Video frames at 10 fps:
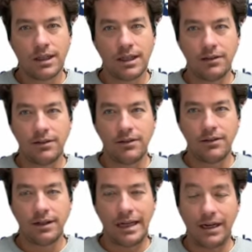in
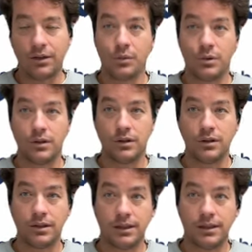the
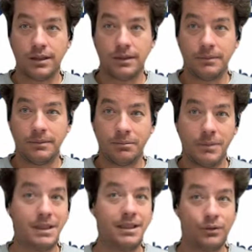annual
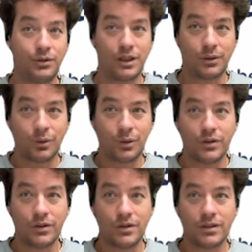meeting of
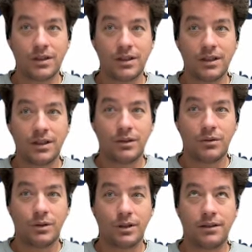shareholders,
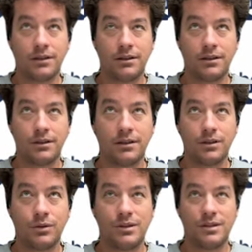where
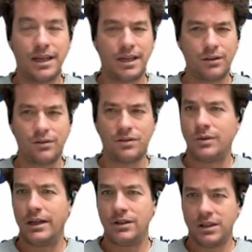you decide on
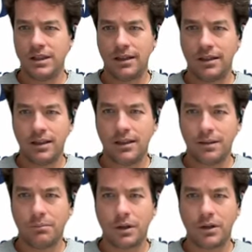strategy, I think,
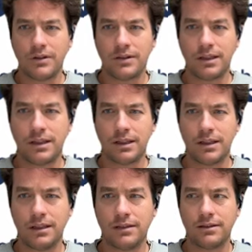policy,
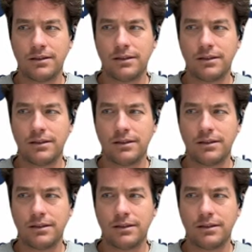and